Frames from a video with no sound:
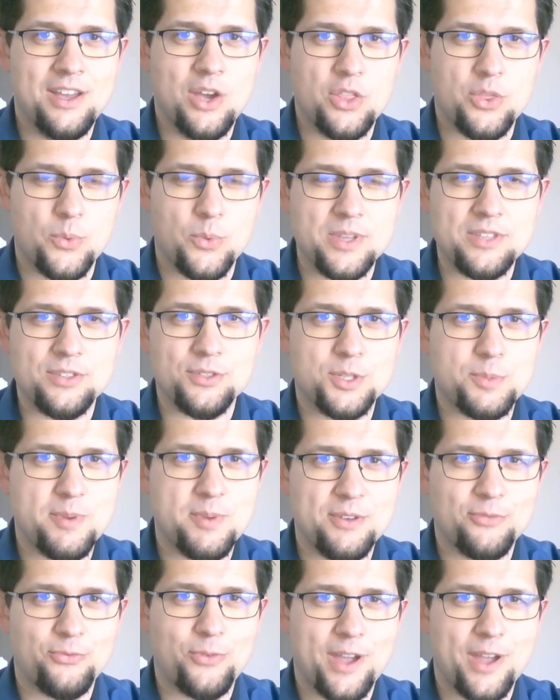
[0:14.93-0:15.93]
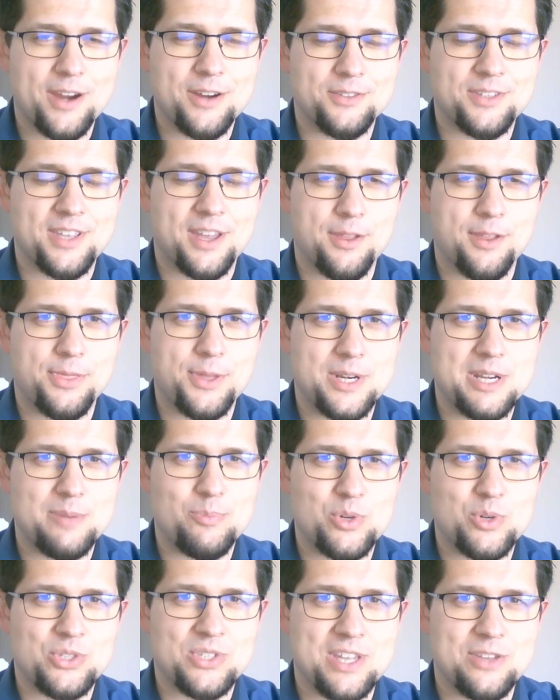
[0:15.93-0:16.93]
The Windsor Spitfires had a
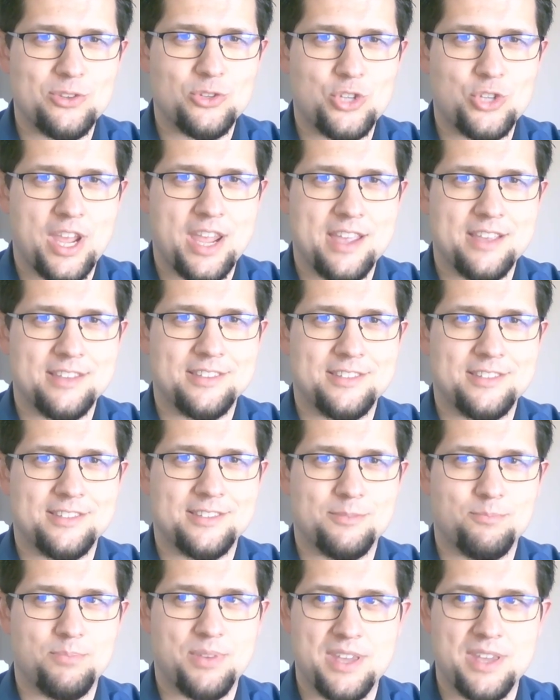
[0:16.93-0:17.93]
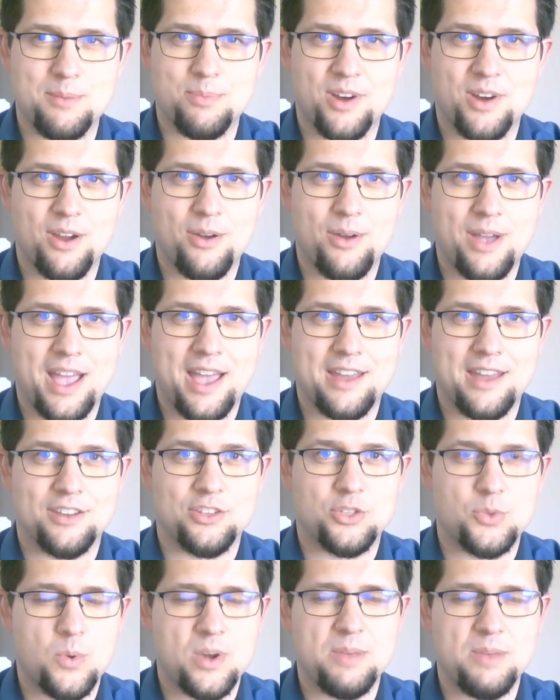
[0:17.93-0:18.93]
30% chance. Peterborough had
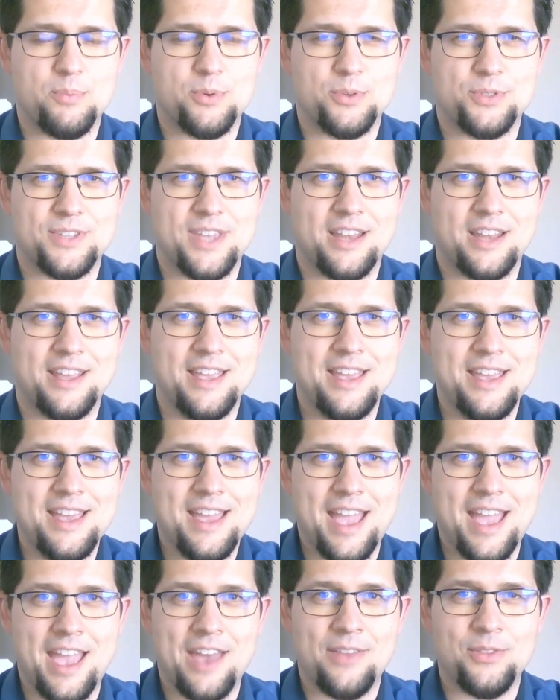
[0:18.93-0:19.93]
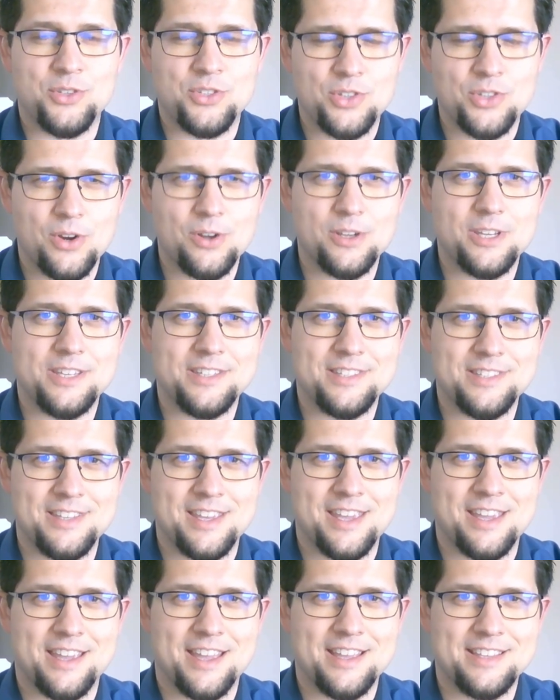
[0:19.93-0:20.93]
a 20%. And the Sarnia
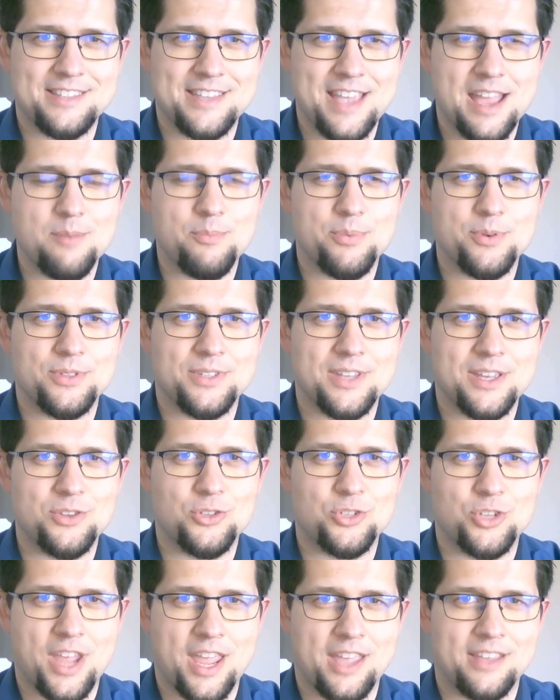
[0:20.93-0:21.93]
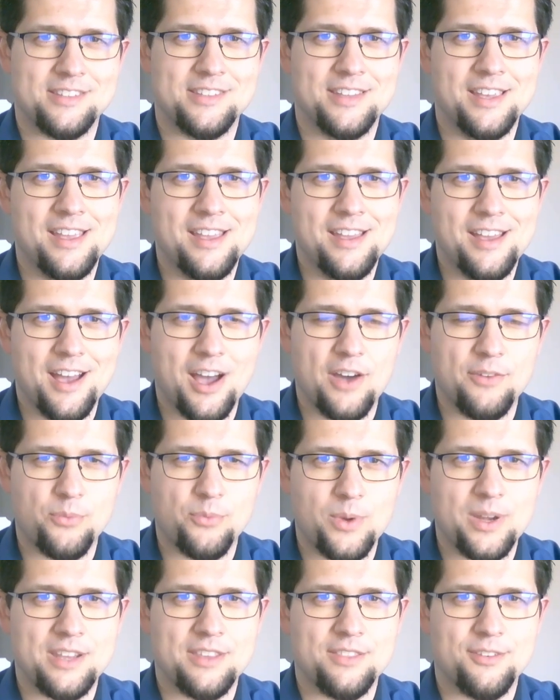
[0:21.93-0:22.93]
Sting, a 10% chance
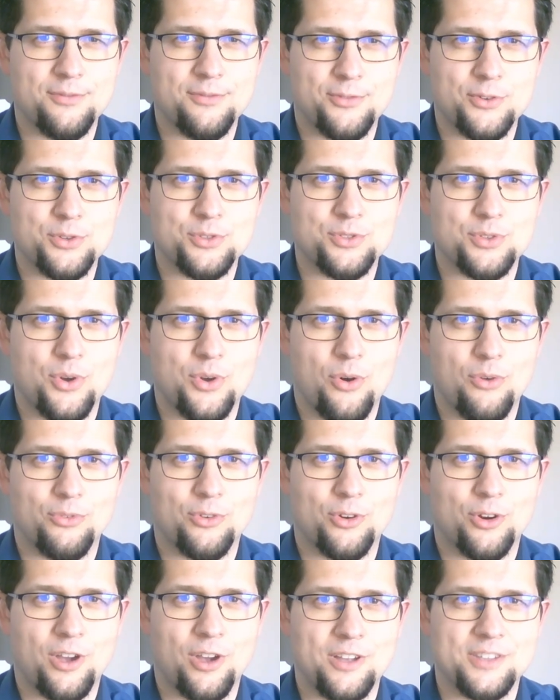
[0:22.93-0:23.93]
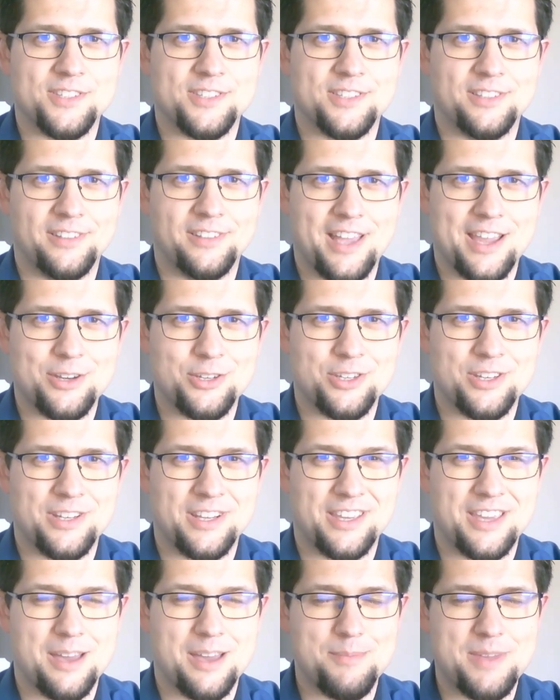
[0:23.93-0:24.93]
of winning the first overall selection.
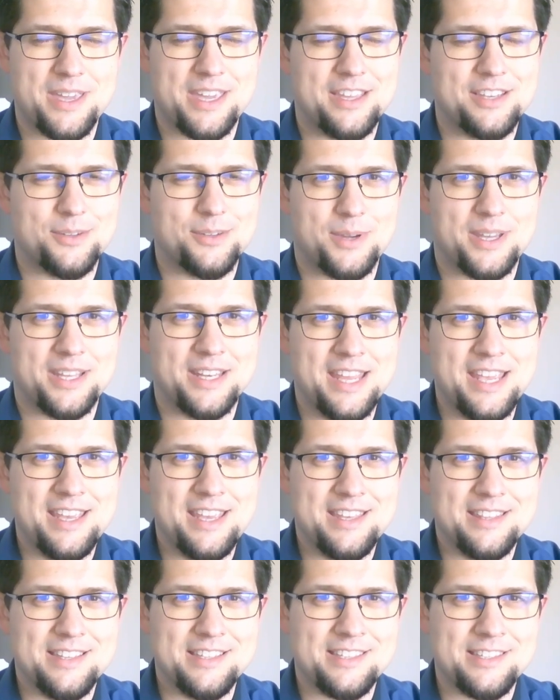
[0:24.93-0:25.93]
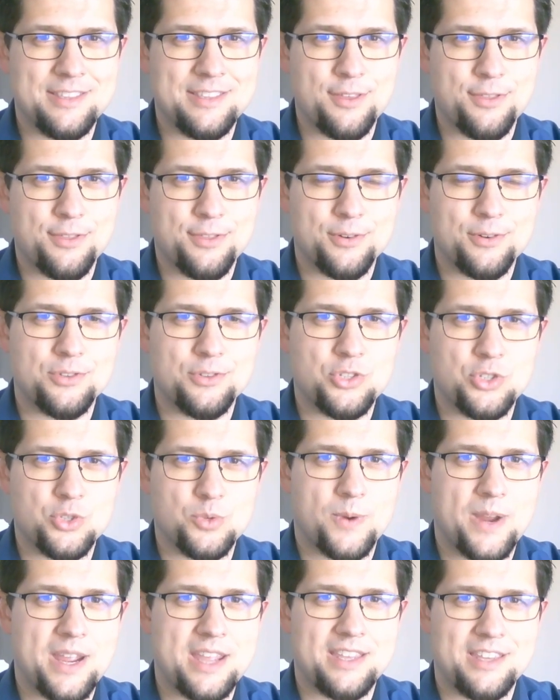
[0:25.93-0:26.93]
And coming into it, this is the third
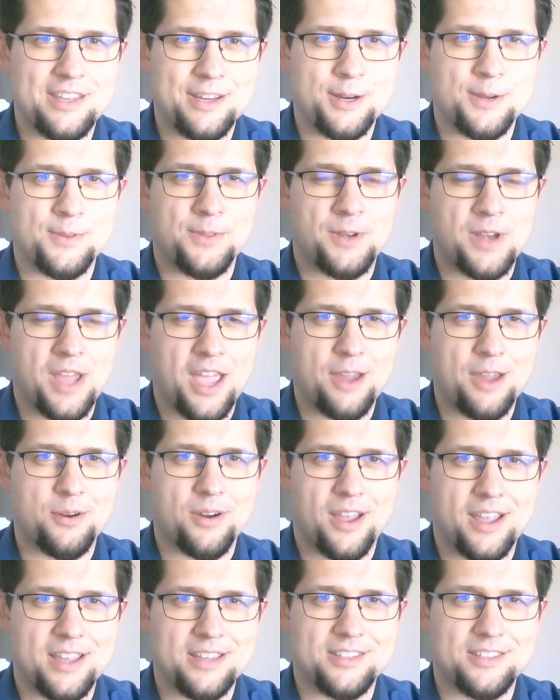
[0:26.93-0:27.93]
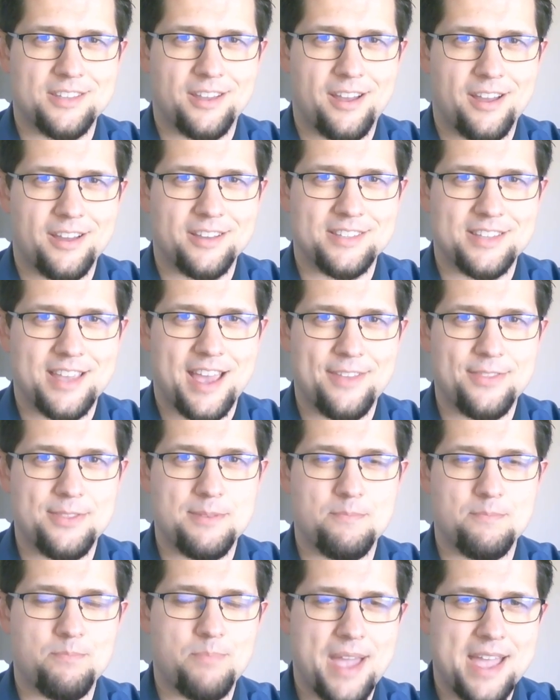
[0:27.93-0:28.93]
straight year the Niagara Ice Dogs had
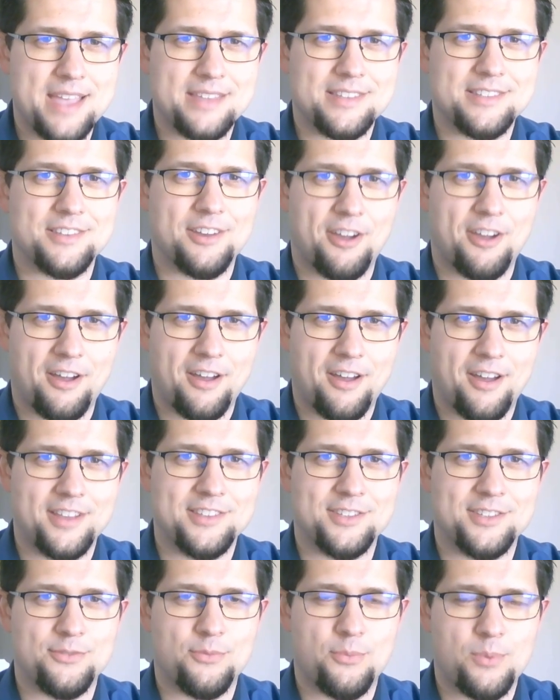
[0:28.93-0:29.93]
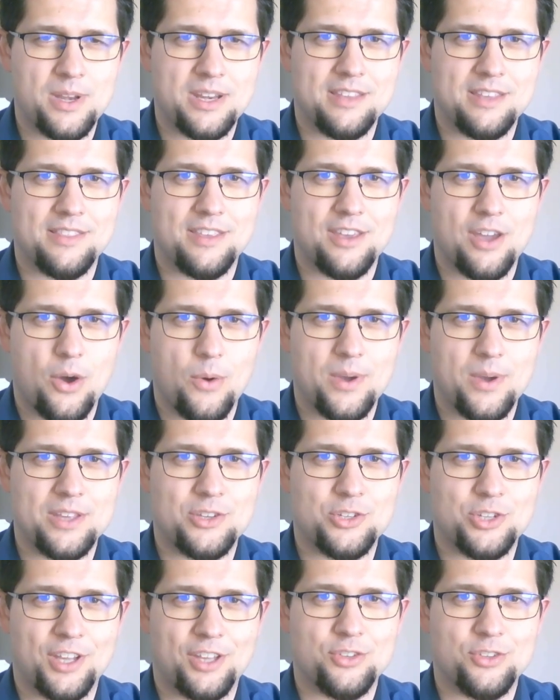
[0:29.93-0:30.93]
the best odds of winning the
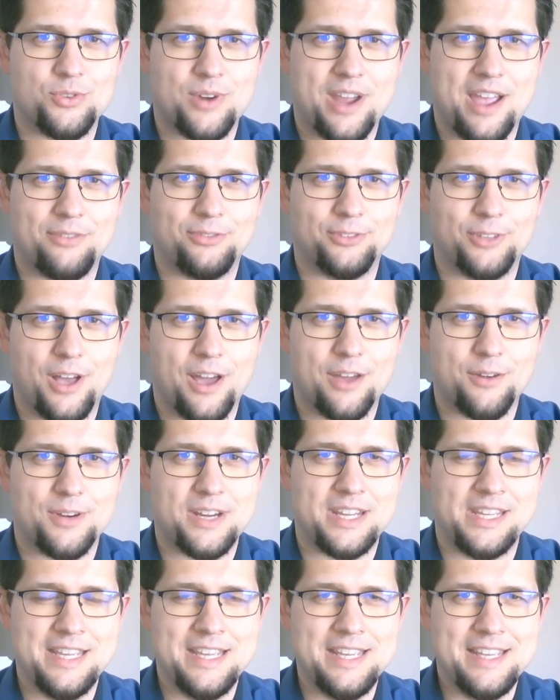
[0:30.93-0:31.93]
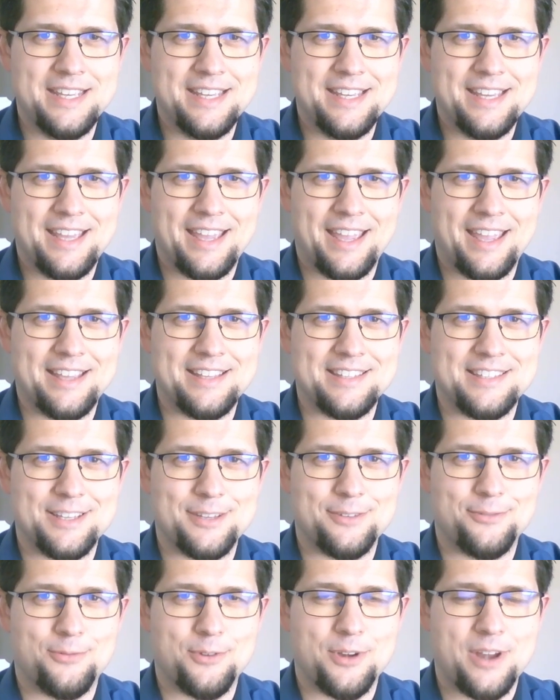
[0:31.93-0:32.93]
OHL draft lottery. And
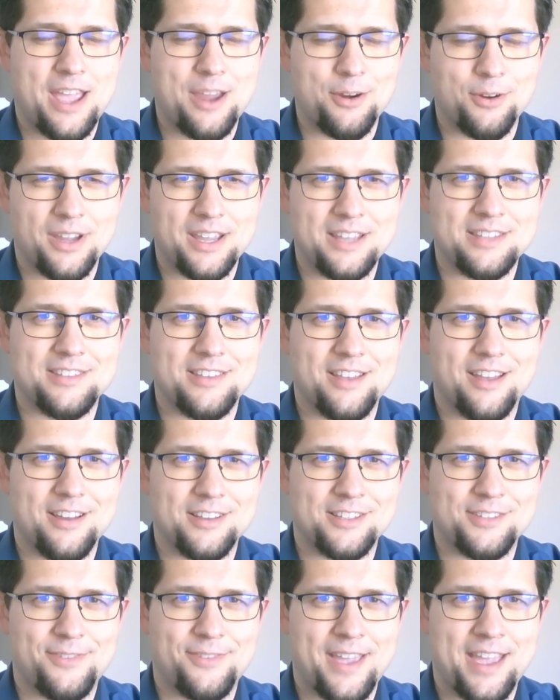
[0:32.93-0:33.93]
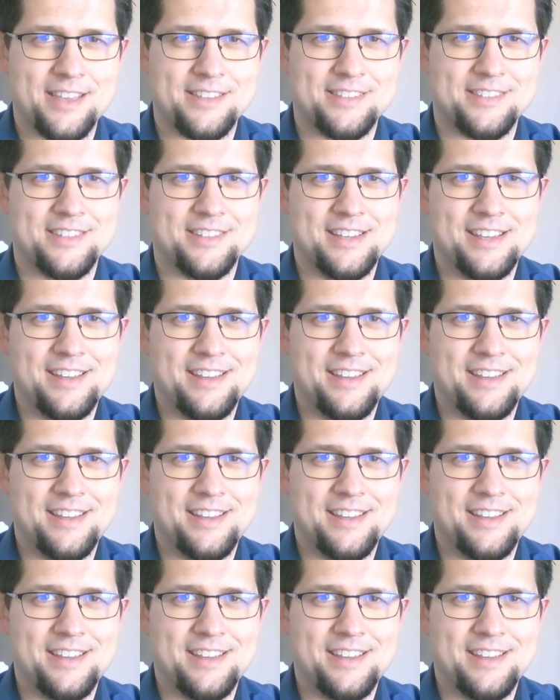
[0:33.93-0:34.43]
uh, for Niagara Ice Dogs fans,